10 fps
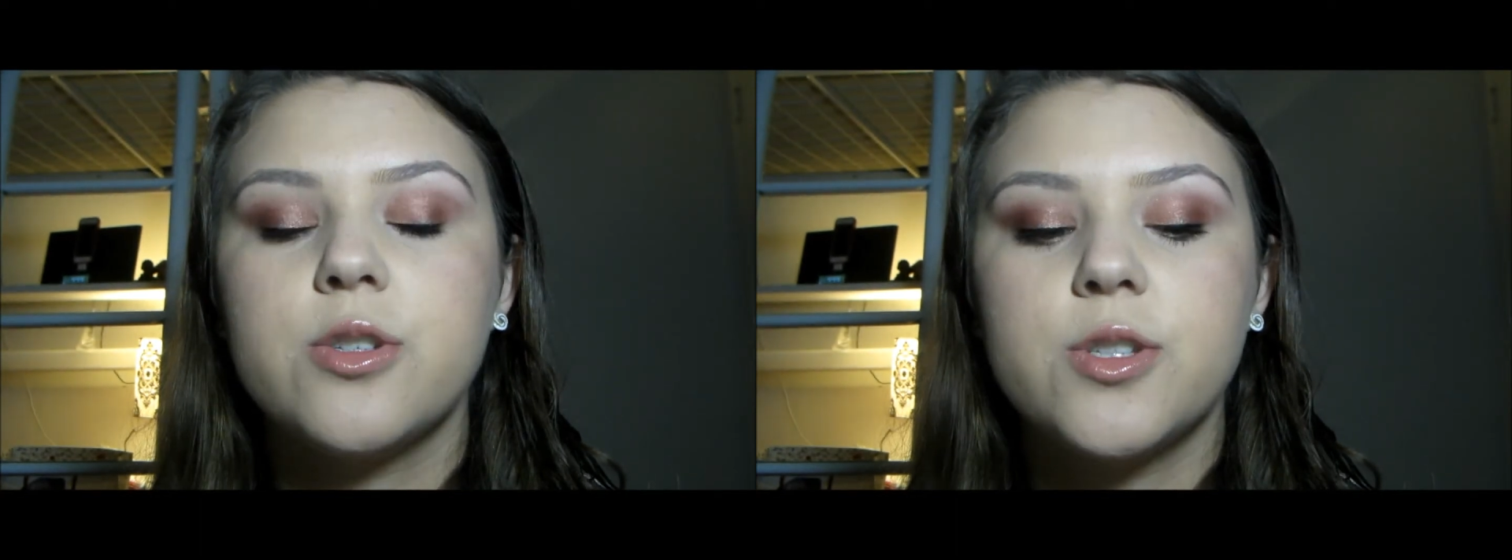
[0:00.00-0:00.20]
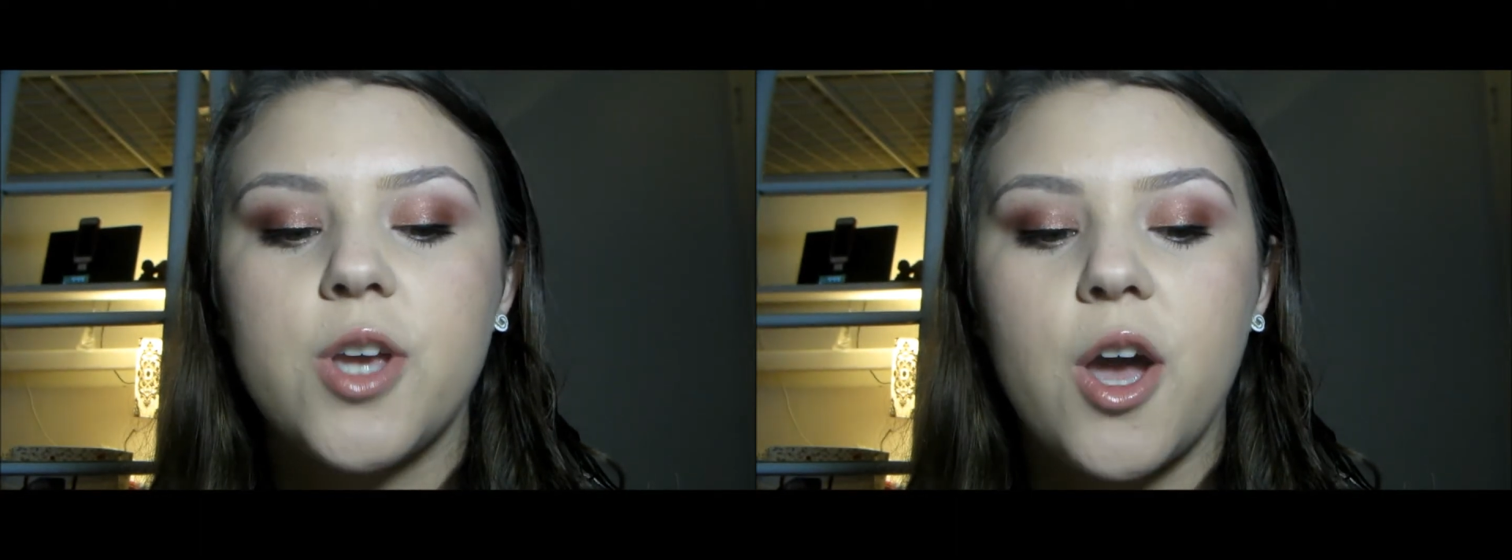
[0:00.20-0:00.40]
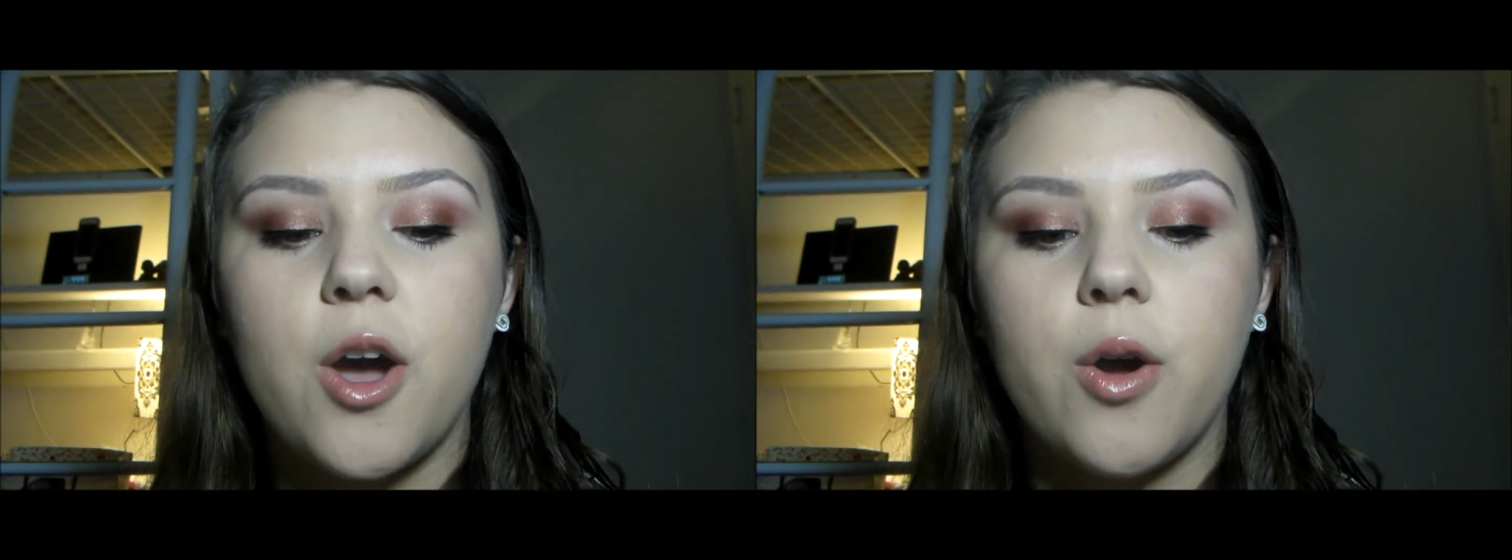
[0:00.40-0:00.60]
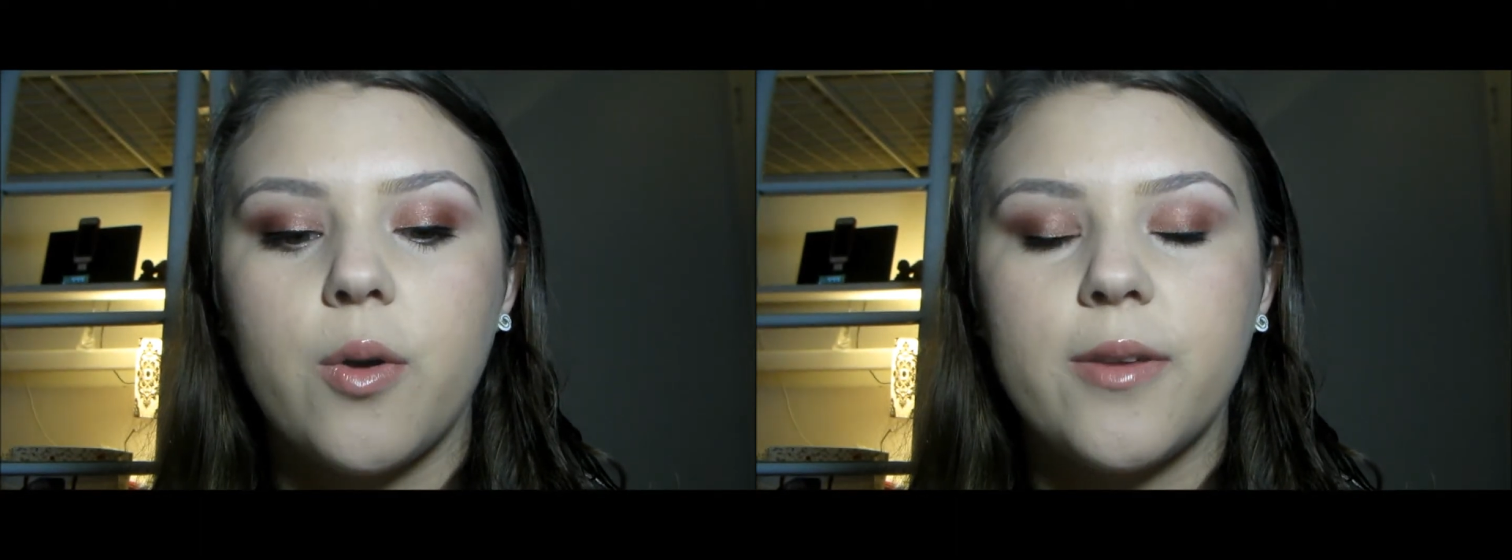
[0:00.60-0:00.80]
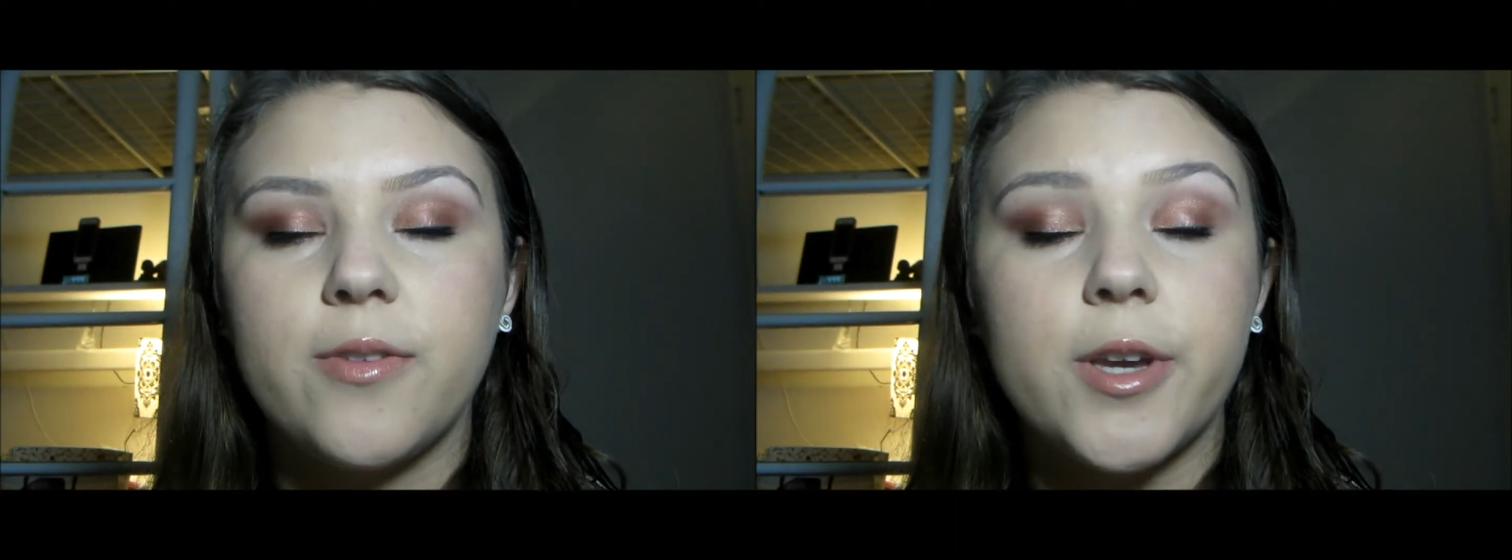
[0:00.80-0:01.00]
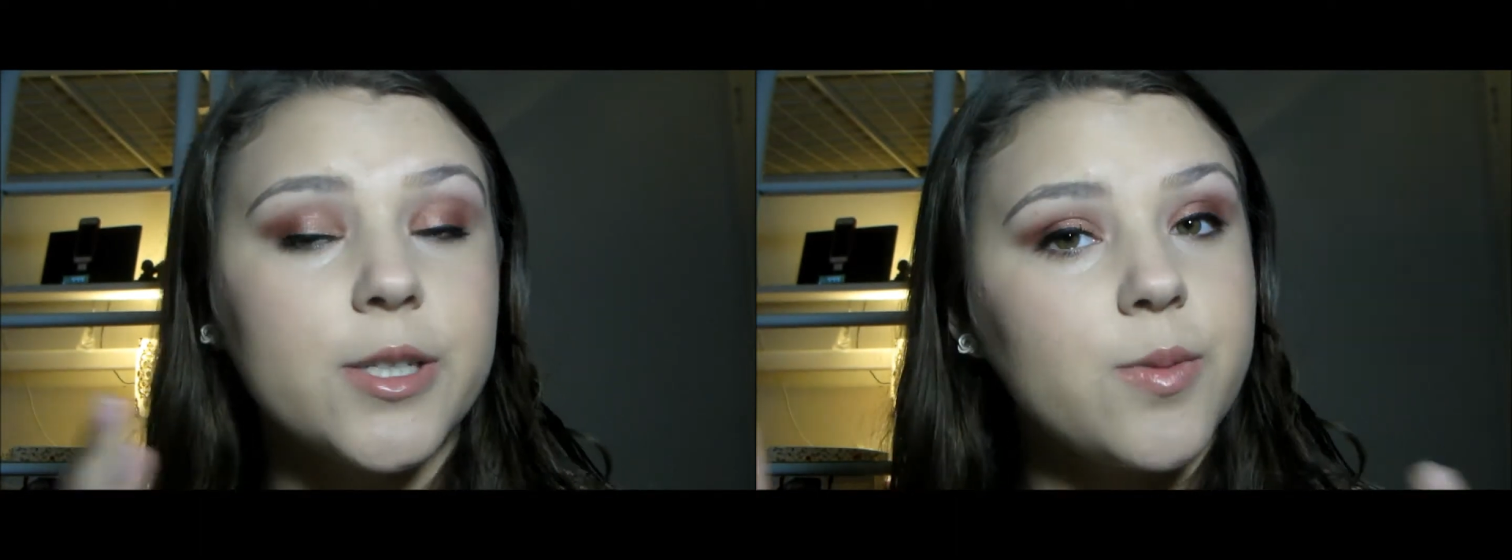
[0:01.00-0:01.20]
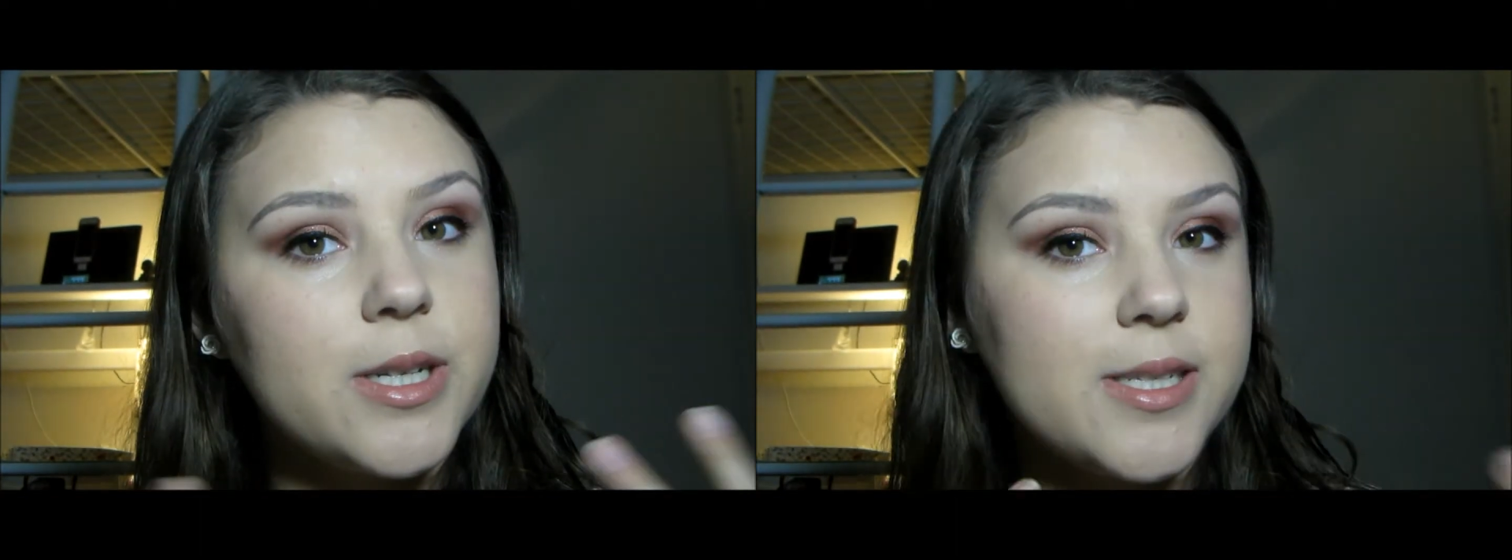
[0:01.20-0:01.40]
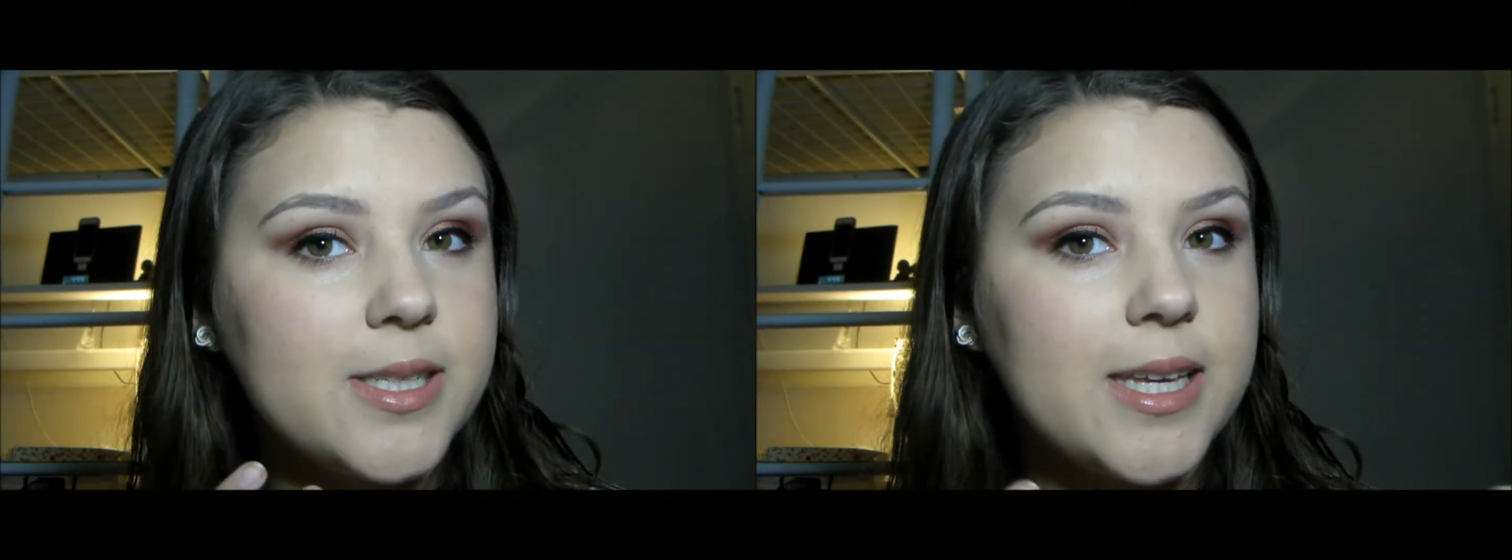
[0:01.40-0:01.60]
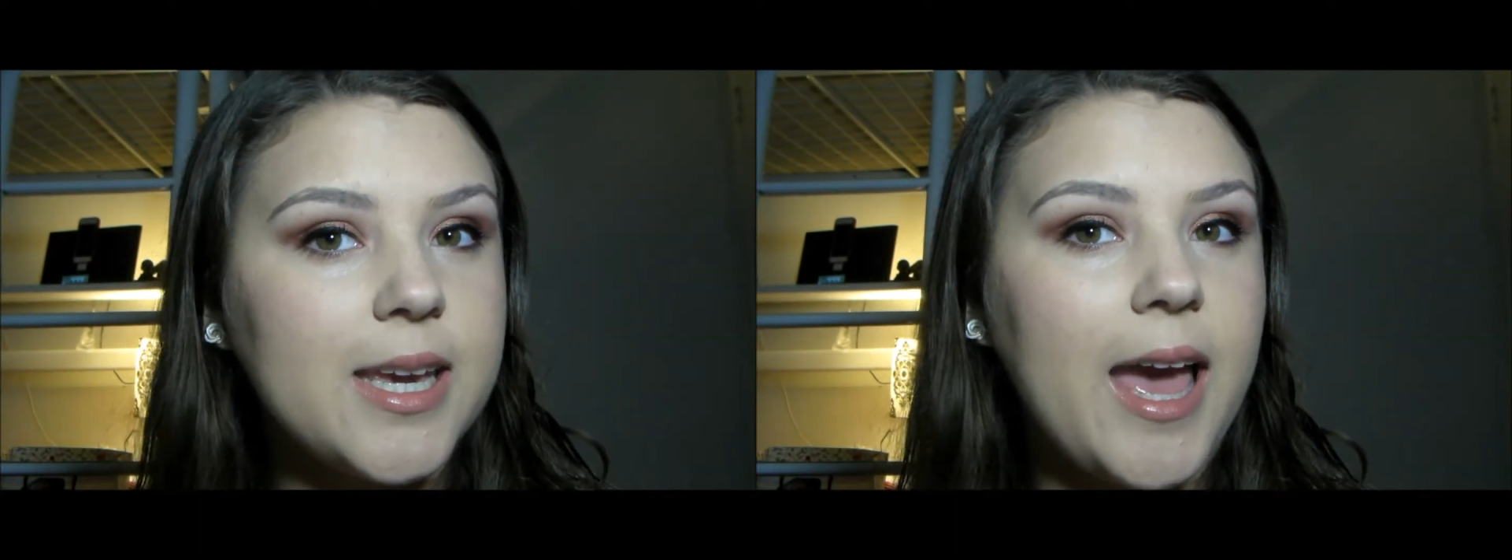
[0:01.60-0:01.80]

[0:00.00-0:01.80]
So if you guys want to see